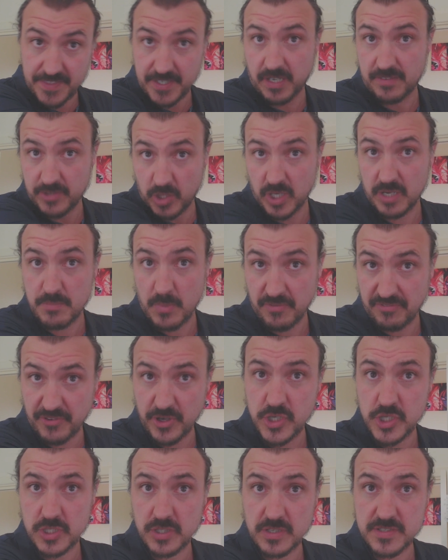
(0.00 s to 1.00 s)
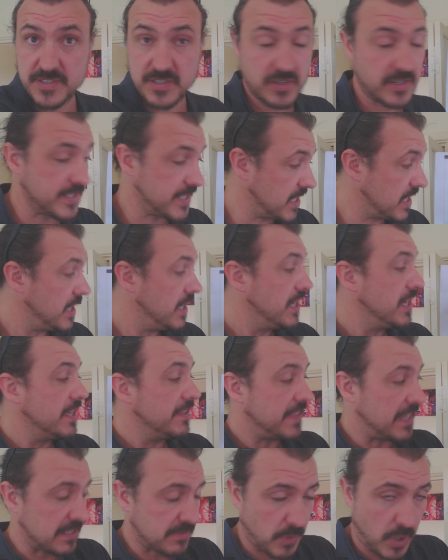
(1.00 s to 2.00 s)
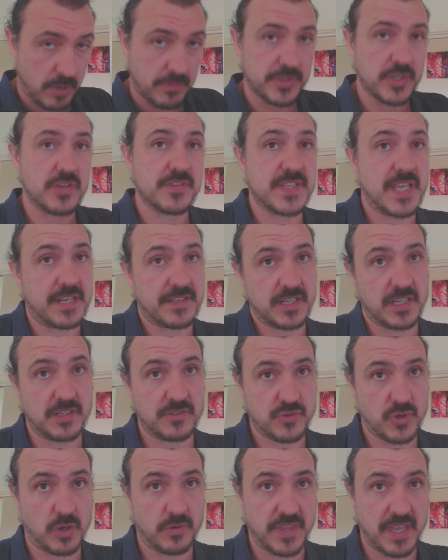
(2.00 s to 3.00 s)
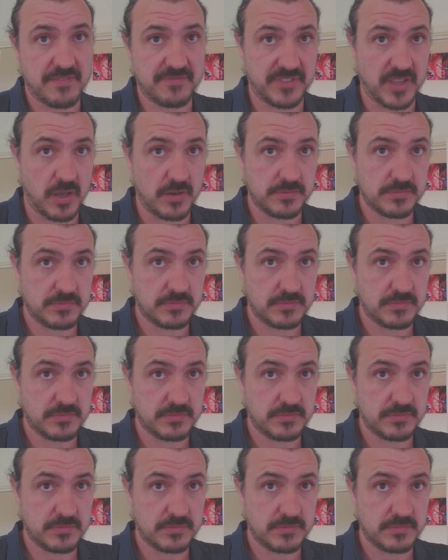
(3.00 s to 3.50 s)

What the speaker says: I've got in my friction loss sizing. That's where I would use that to control that flow.